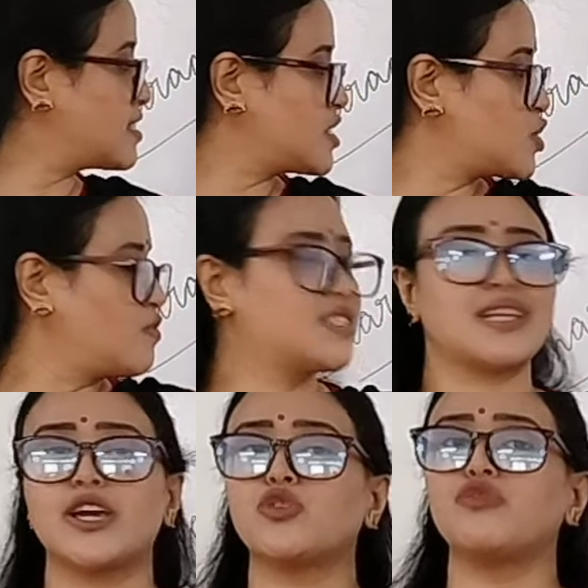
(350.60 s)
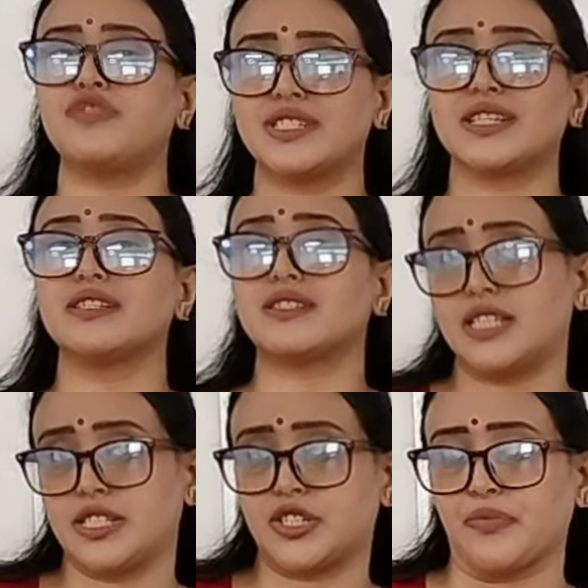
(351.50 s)
psychophysical
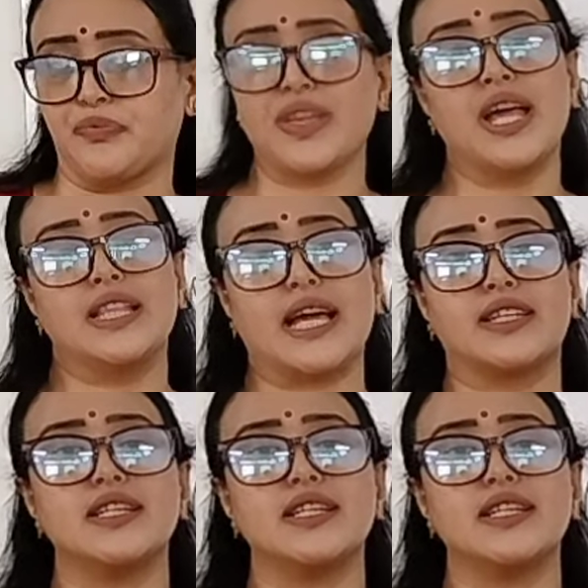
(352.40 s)
system. That is,